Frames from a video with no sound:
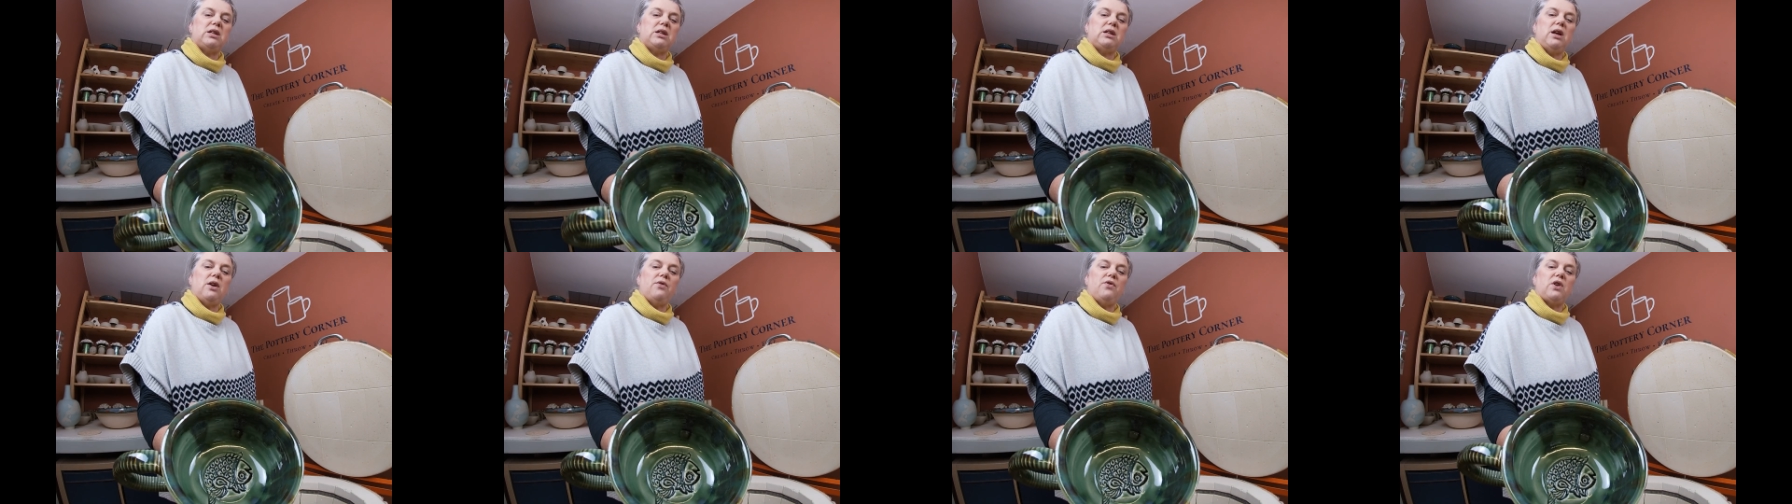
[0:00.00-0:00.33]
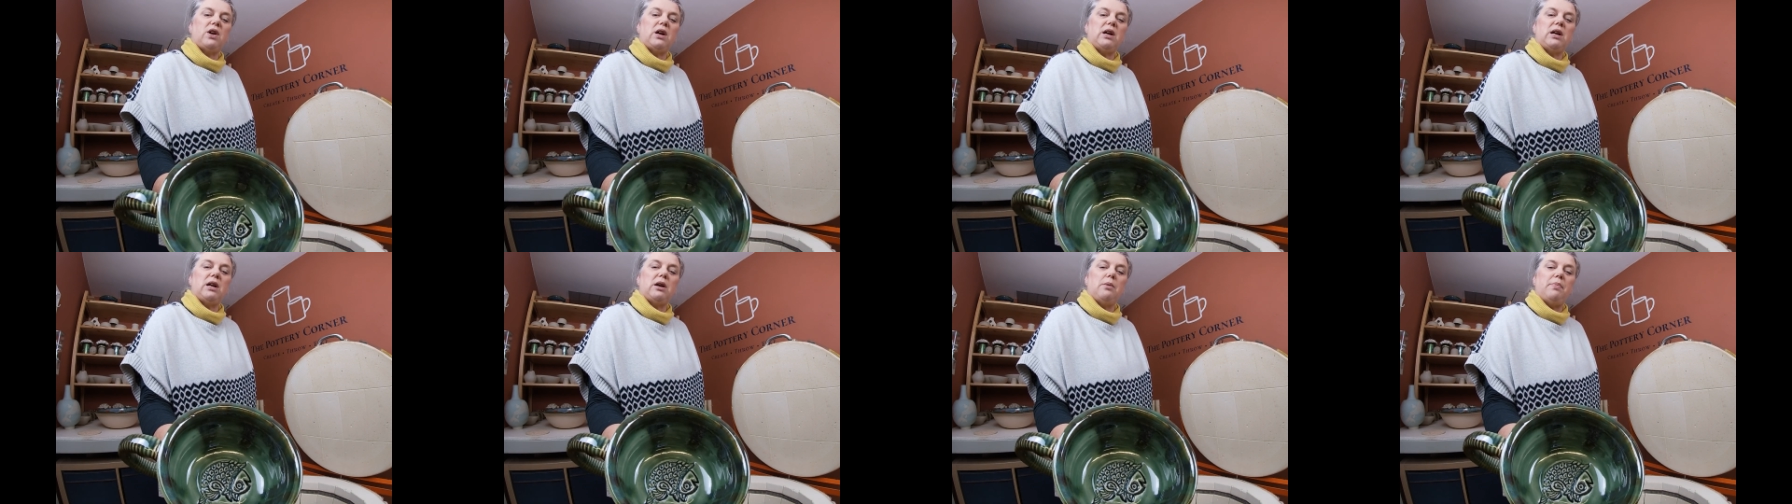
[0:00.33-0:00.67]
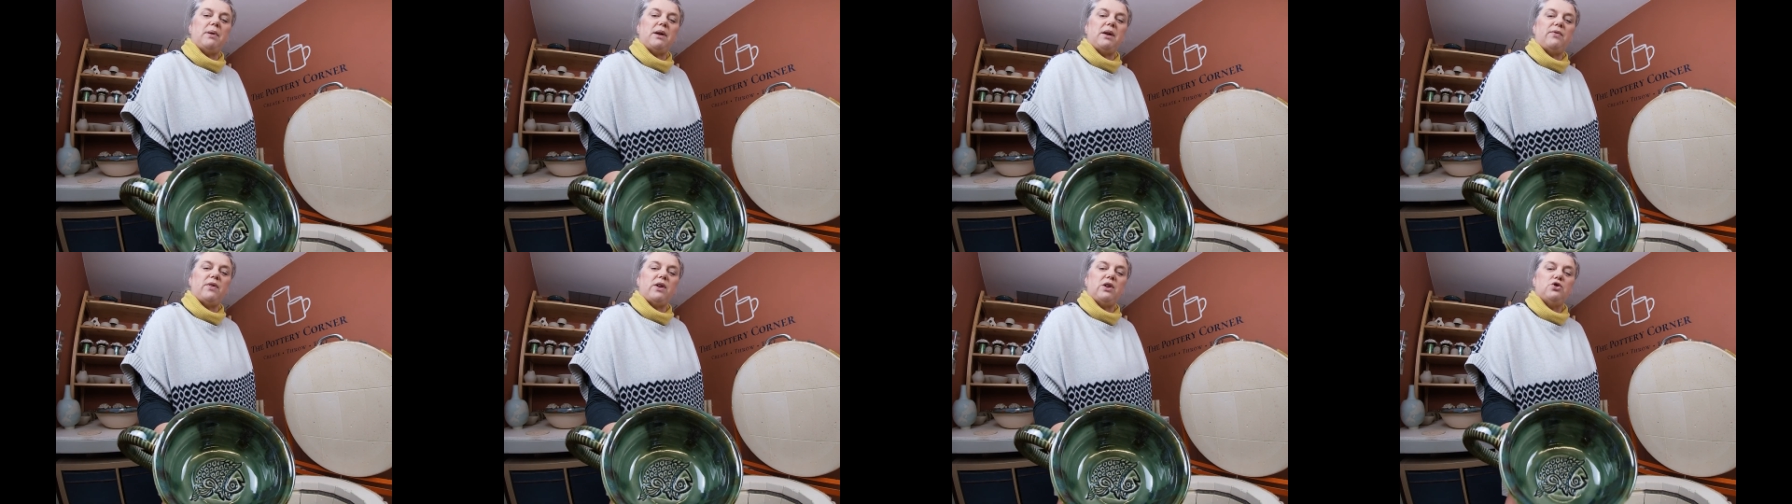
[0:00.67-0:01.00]
to give it a little
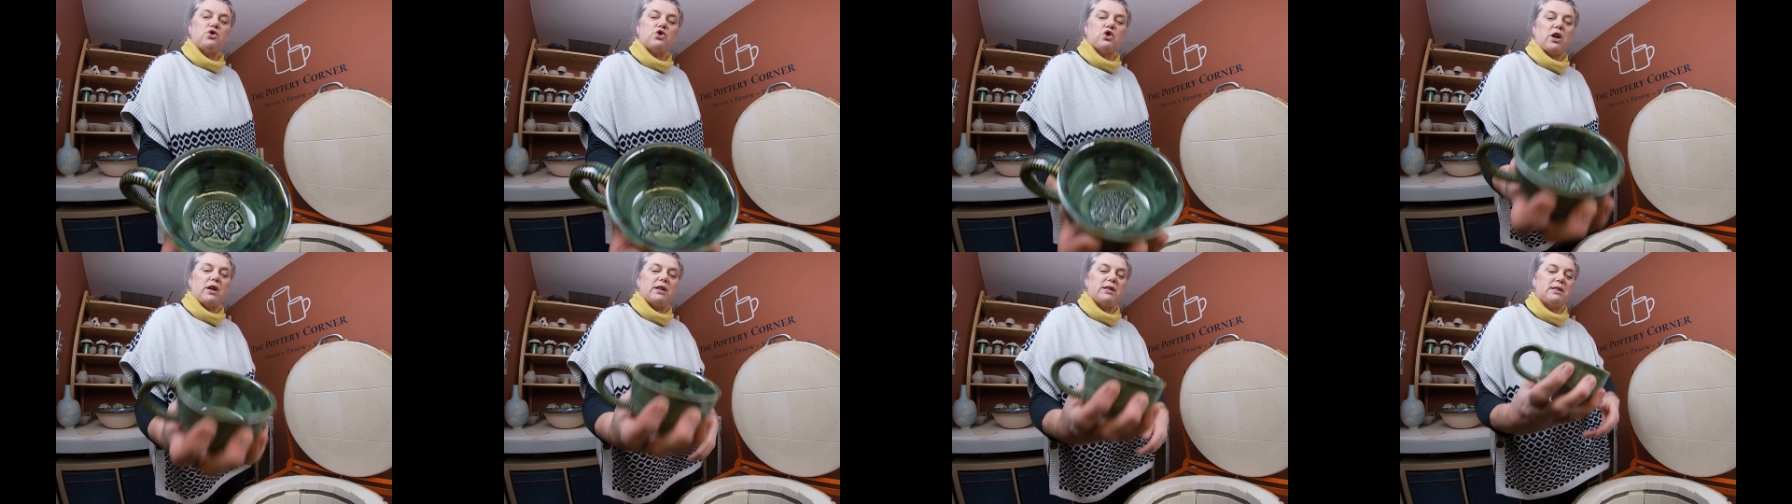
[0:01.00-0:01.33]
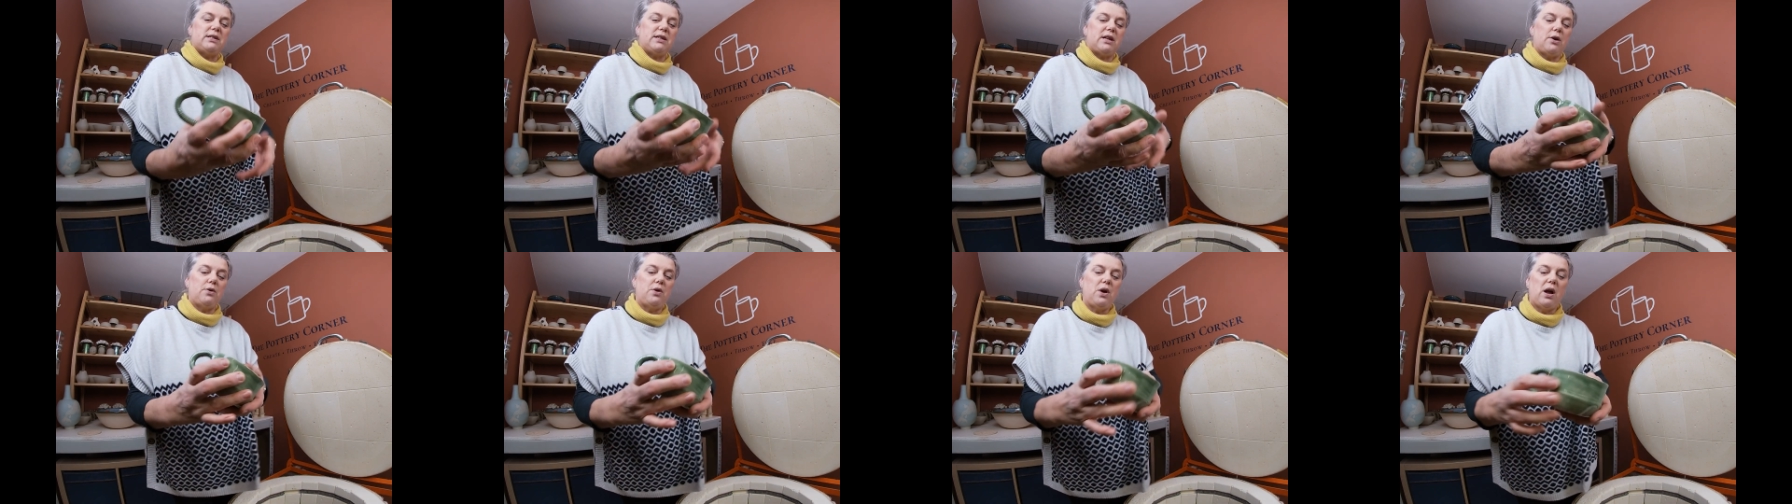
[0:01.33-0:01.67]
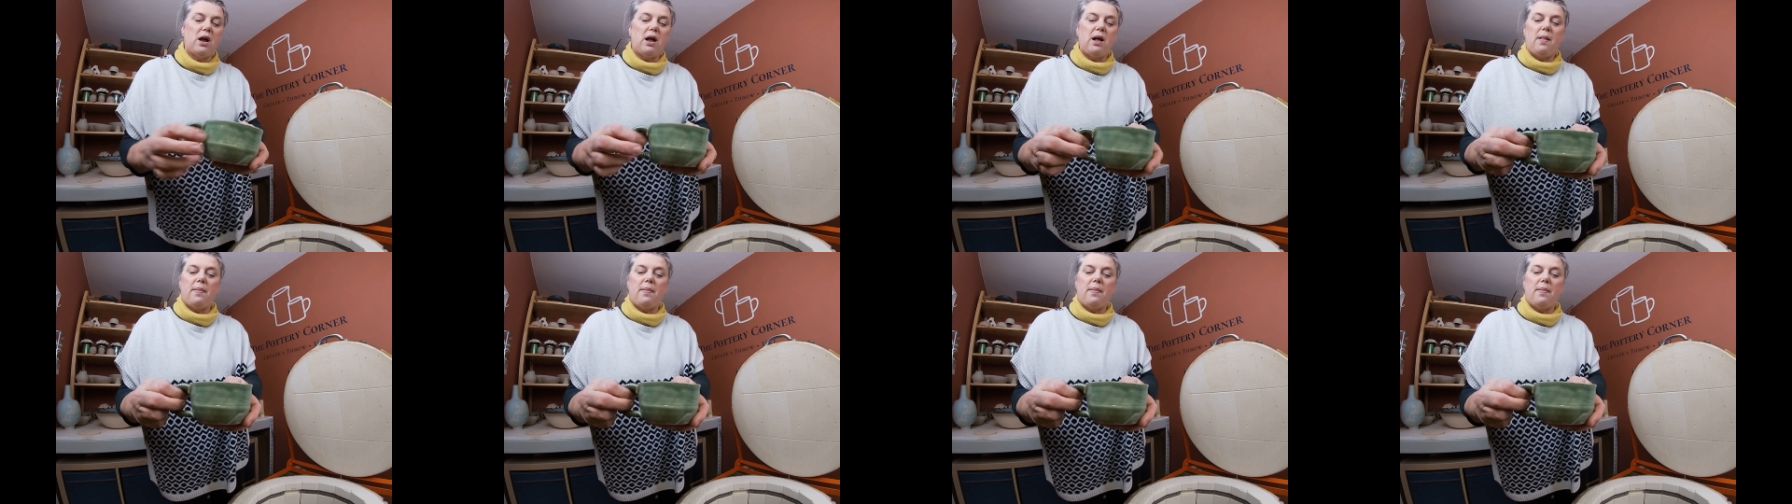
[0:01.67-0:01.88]
bit of interest. So